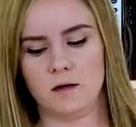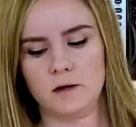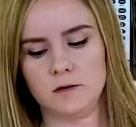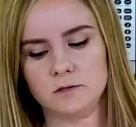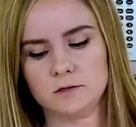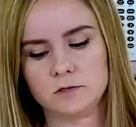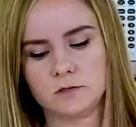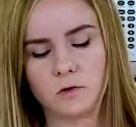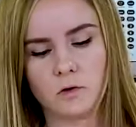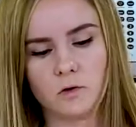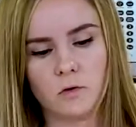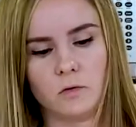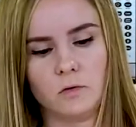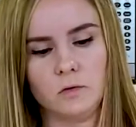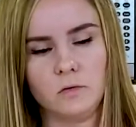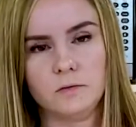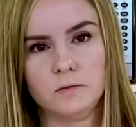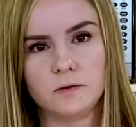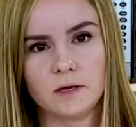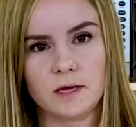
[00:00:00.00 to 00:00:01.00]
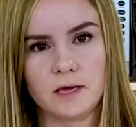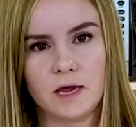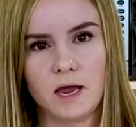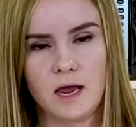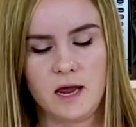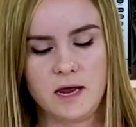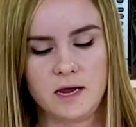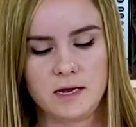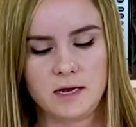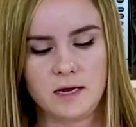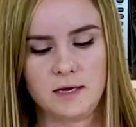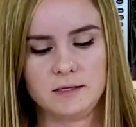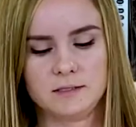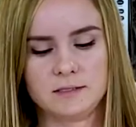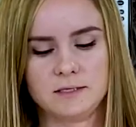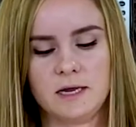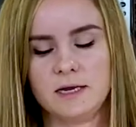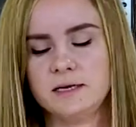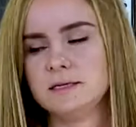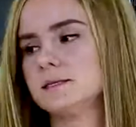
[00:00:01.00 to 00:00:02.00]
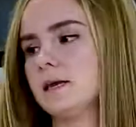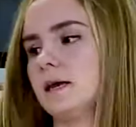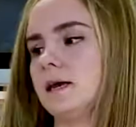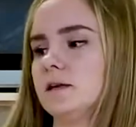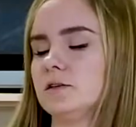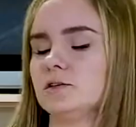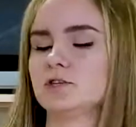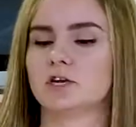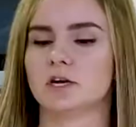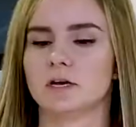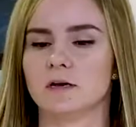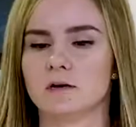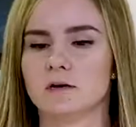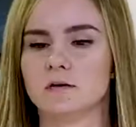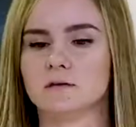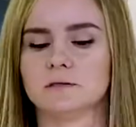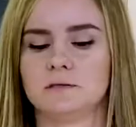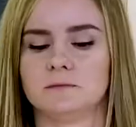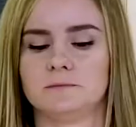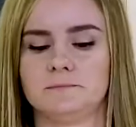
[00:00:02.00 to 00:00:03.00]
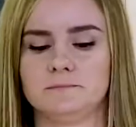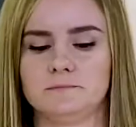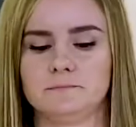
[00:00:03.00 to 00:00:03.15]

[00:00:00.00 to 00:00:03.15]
so the cake is nice and chilled.